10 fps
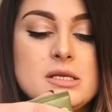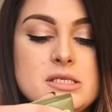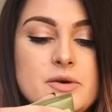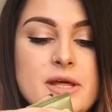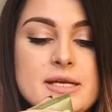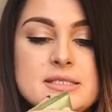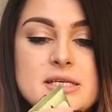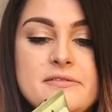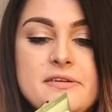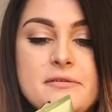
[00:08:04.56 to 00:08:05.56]
So that's,
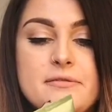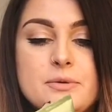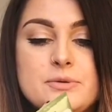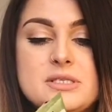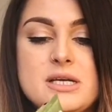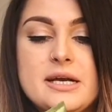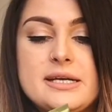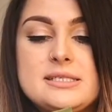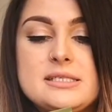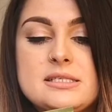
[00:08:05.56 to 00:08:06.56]
I think, full
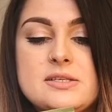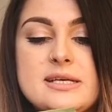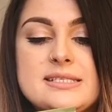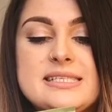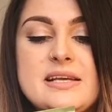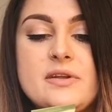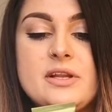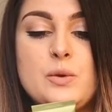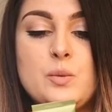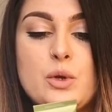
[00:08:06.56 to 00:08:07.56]
size. So that's
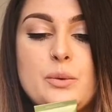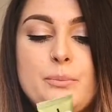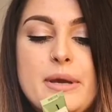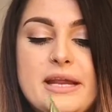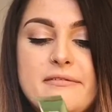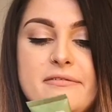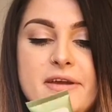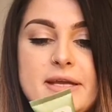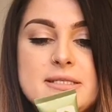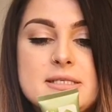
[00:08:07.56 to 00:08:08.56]
seven in one
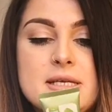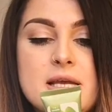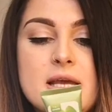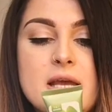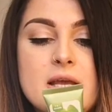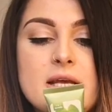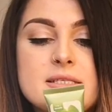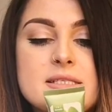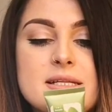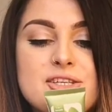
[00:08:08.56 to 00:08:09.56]
benefit. And
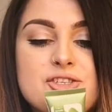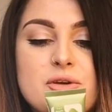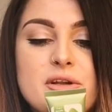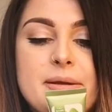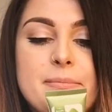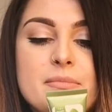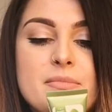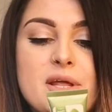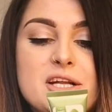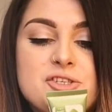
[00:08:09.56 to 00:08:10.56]
that's naturally,
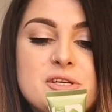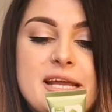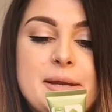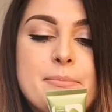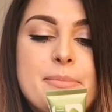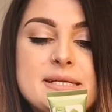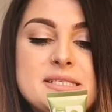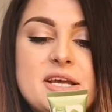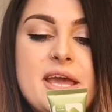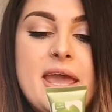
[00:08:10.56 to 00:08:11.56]
naturally
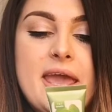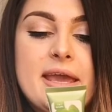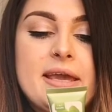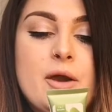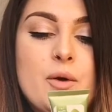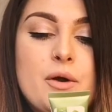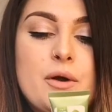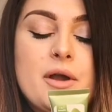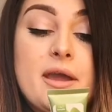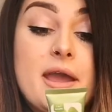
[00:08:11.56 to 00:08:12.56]
better hair
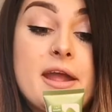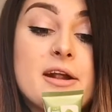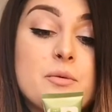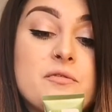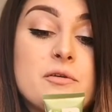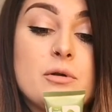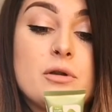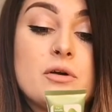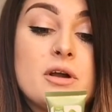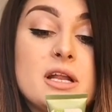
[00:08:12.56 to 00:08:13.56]
care for
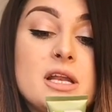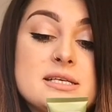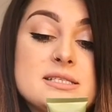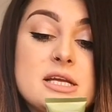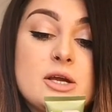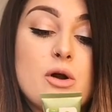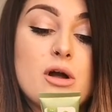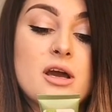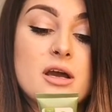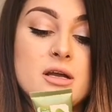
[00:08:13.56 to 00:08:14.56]
longer lasting
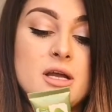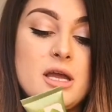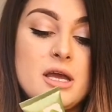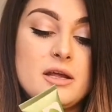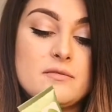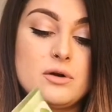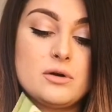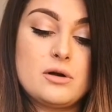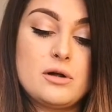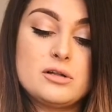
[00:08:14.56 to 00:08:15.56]
color. And I've
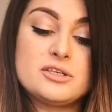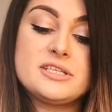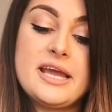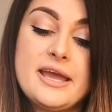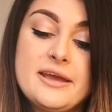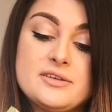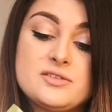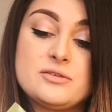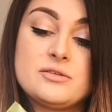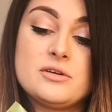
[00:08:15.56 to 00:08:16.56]
got colored hair,
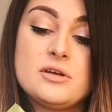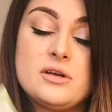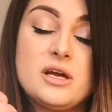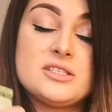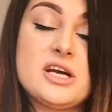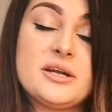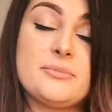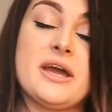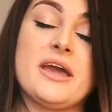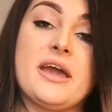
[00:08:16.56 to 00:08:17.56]
so I dyed
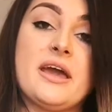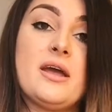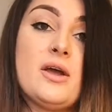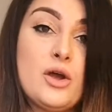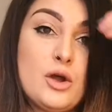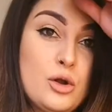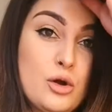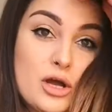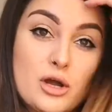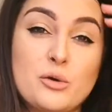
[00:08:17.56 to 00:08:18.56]
my hair
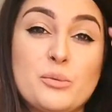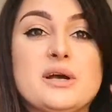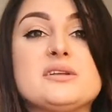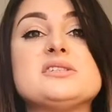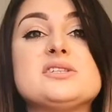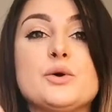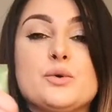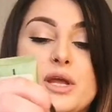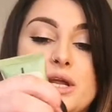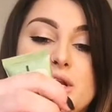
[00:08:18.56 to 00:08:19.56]
long ago, but
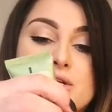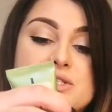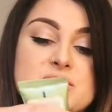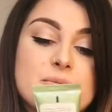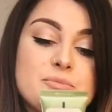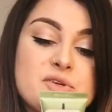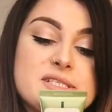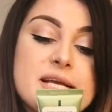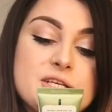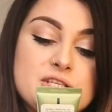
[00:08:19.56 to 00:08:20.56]
still they need some
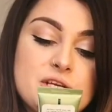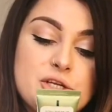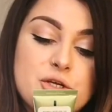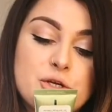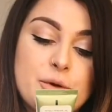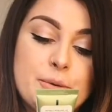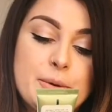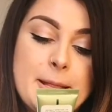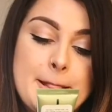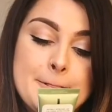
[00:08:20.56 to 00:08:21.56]
protection, you know.
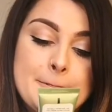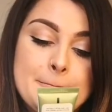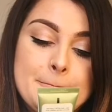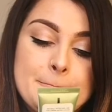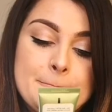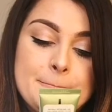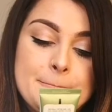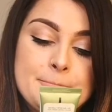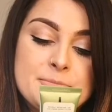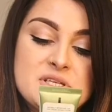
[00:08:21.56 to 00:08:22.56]

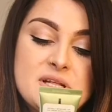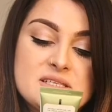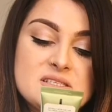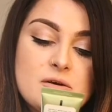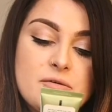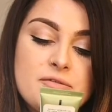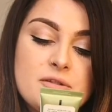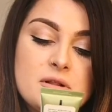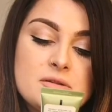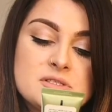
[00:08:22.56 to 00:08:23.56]
Mm, so that
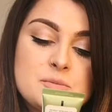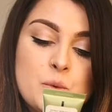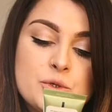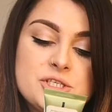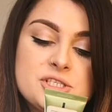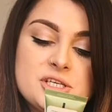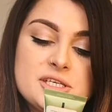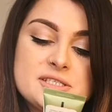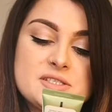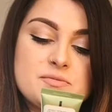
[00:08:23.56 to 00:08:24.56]
softens,
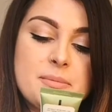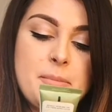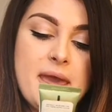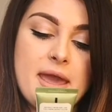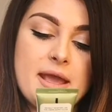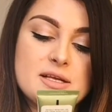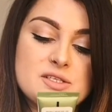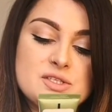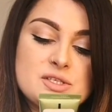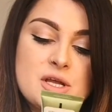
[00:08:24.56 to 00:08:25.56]
moistures,
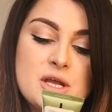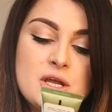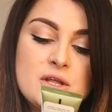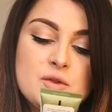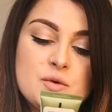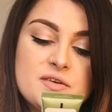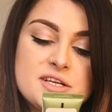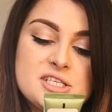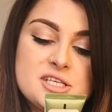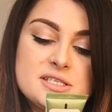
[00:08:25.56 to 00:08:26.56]
repairs,
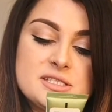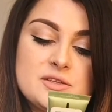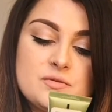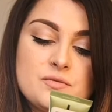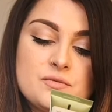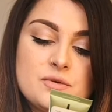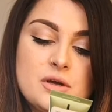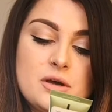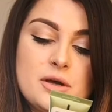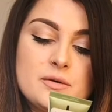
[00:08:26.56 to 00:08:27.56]
nourishes, and
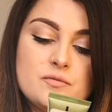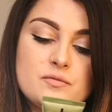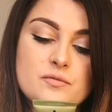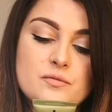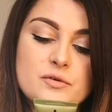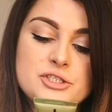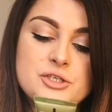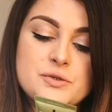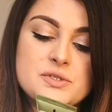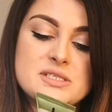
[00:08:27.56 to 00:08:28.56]
uh,
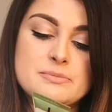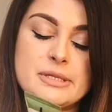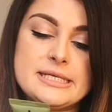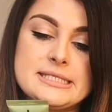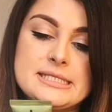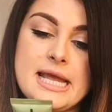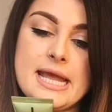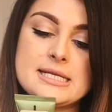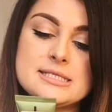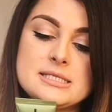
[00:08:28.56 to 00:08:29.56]
reduces splits
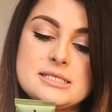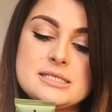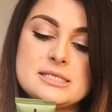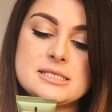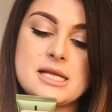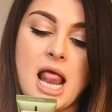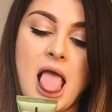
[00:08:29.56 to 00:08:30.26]
ends.